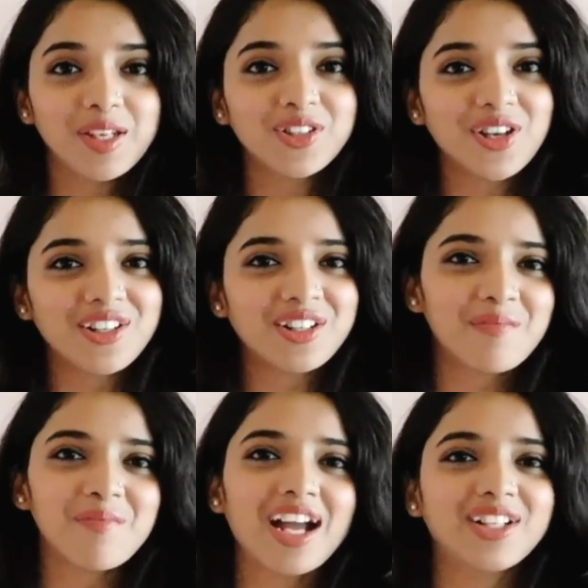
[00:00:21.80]
sure you
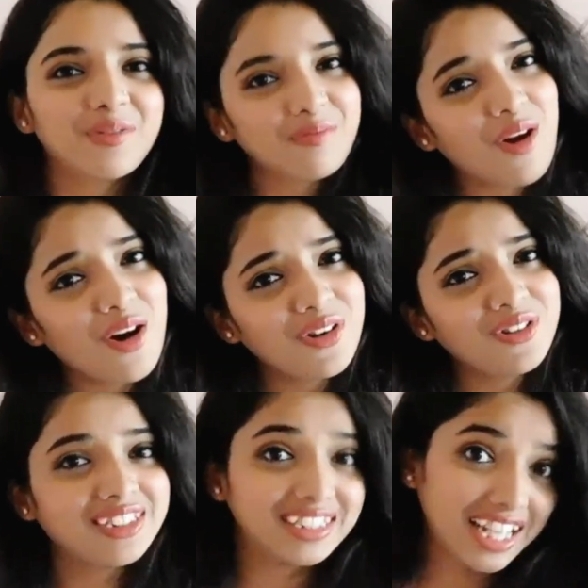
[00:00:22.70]
come back
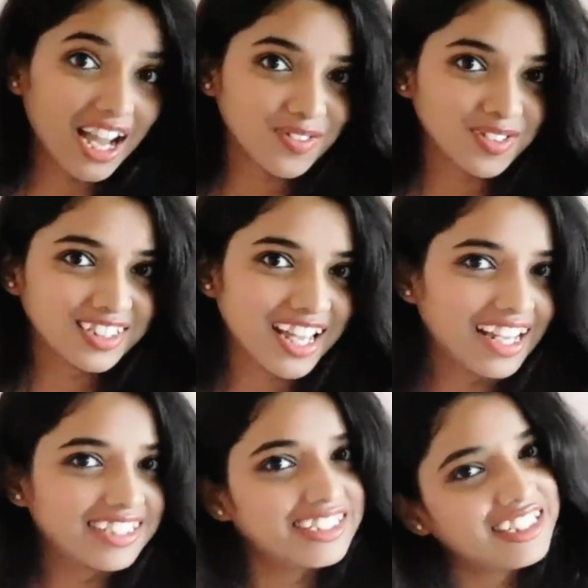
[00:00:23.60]
tomorrow, the day after that,